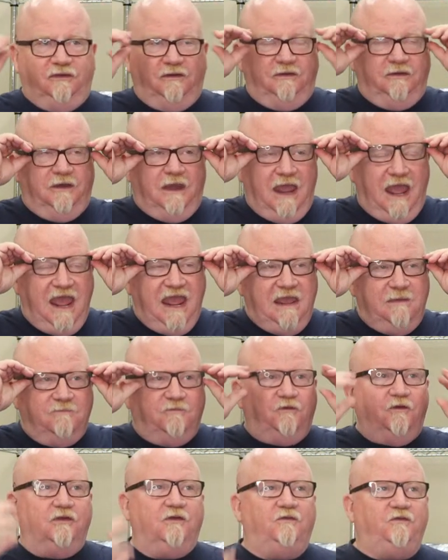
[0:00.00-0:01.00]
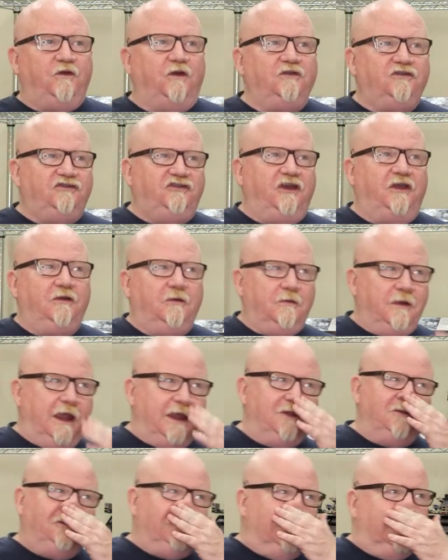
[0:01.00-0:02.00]
name for the first
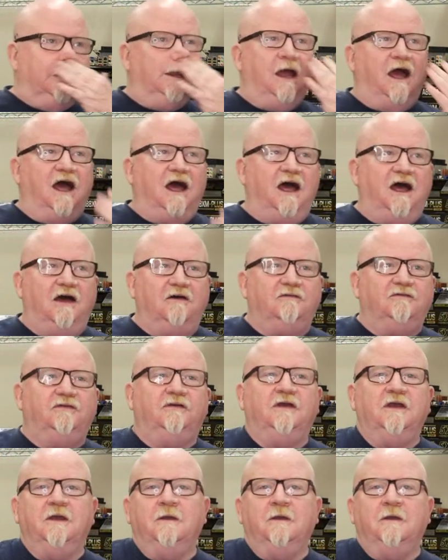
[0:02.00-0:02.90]
generation of